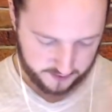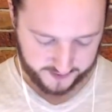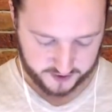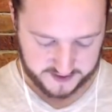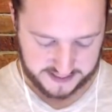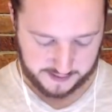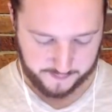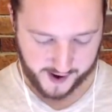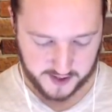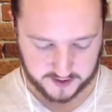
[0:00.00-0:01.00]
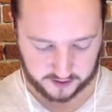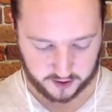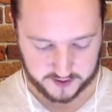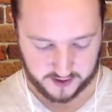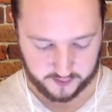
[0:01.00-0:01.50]
Please don't zap my bats, because I'll have
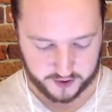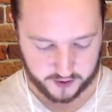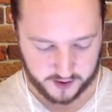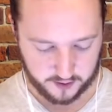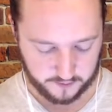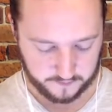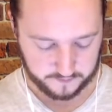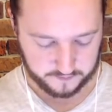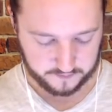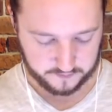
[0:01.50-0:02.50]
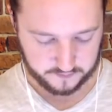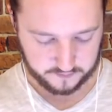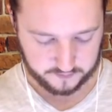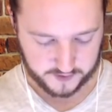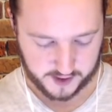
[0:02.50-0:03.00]
to use E-Wizard here.
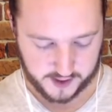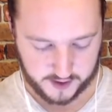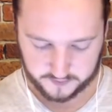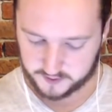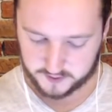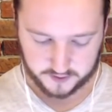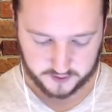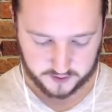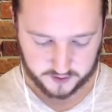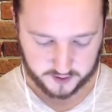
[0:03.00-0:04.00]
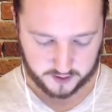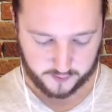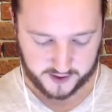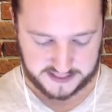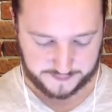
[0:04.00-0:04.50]
Ah.
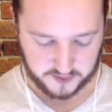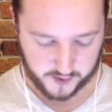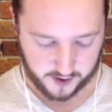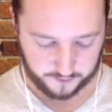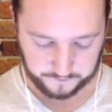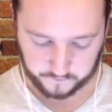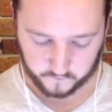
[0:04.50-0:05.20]
Oh, we got to zap as well.